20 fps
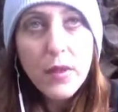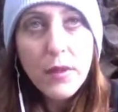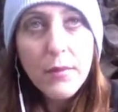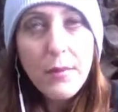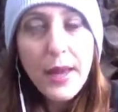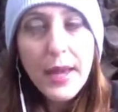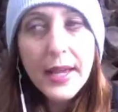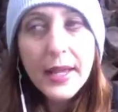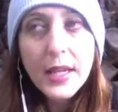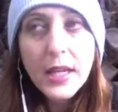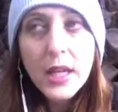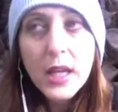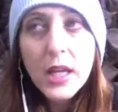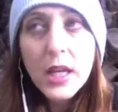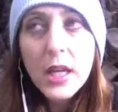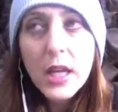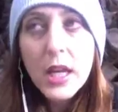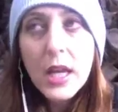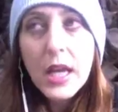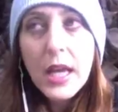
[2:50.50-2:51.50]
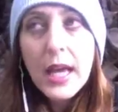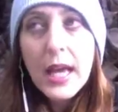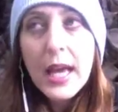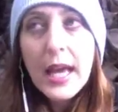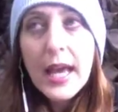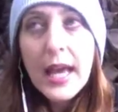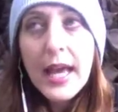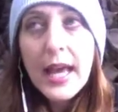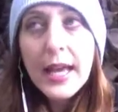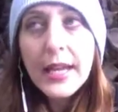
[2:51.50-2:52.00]
man,
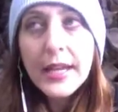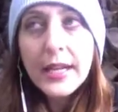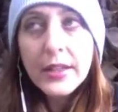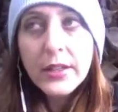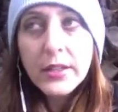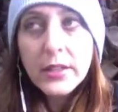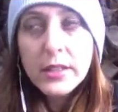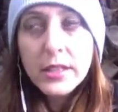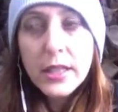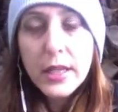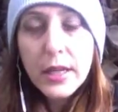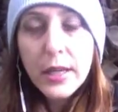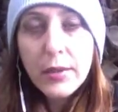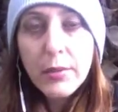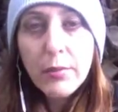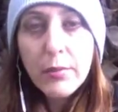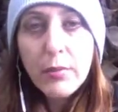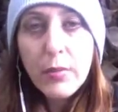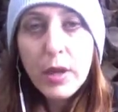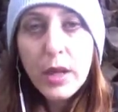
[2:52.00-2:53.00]
and I looked at him,